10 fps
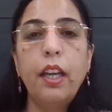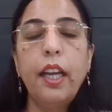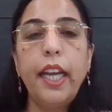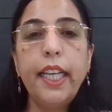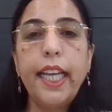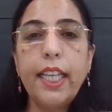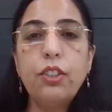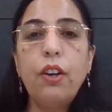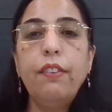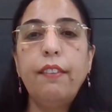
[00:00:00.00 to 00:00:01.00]
In case
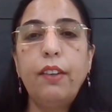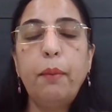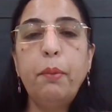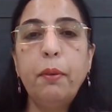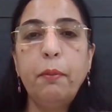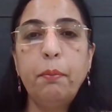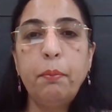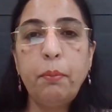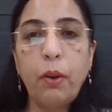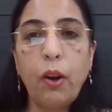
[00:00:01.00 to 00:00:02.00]
of developed
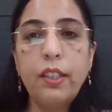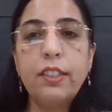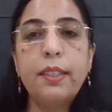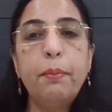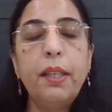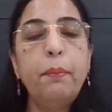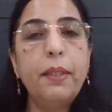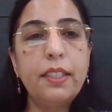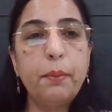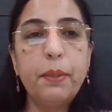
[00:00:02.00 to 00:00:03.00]
plots, similar
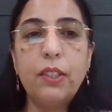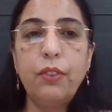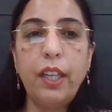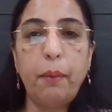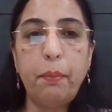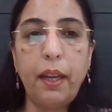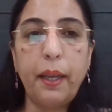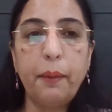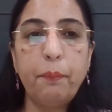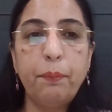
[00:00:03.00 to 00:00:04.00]
principles will
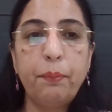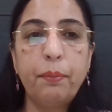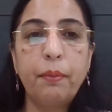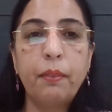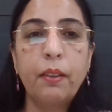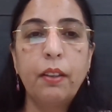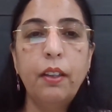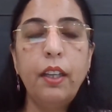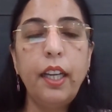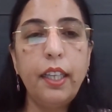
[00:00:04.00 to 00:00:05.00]
apply.
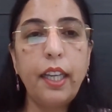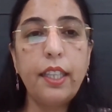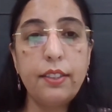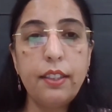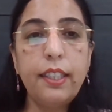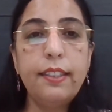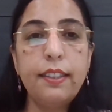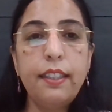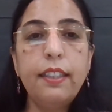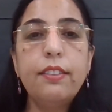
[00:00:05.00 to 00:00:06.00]
In case the
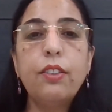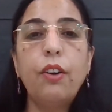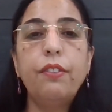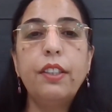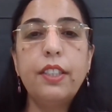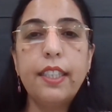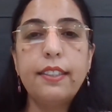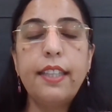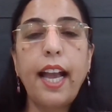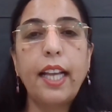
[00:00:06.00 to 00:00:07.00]
incidence of the
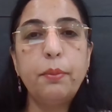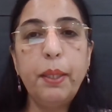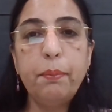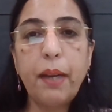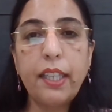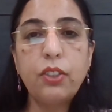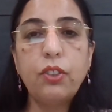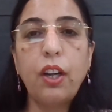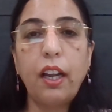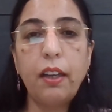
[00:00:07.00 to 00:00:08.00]
GST has been passed
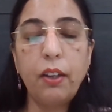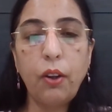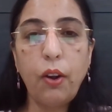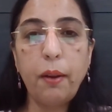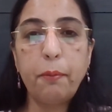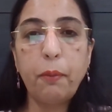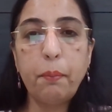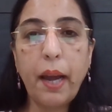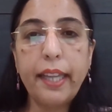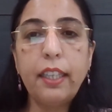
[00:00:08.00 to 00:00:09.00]

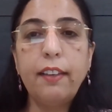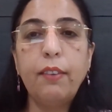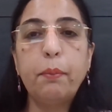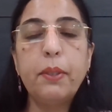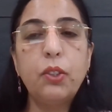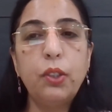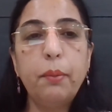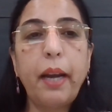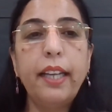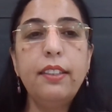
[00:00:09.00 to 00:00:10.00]
by the developers to the
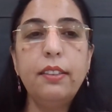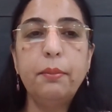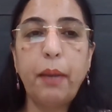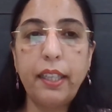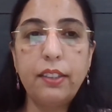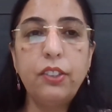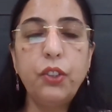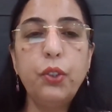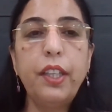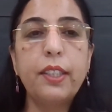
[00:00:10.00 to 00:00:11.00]
buyers
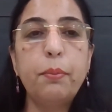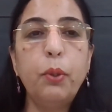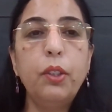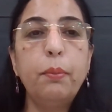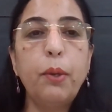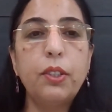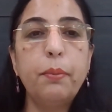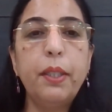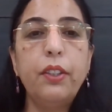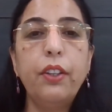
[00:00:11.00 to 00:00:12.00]
should explore the
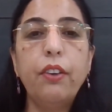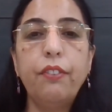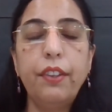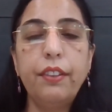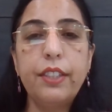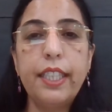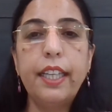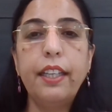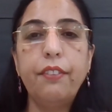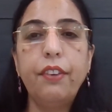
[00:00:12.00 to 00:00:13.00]
possibility of
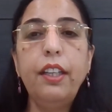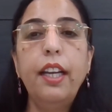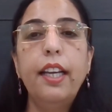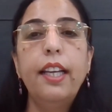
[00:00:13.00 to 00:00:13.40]
seeking refund.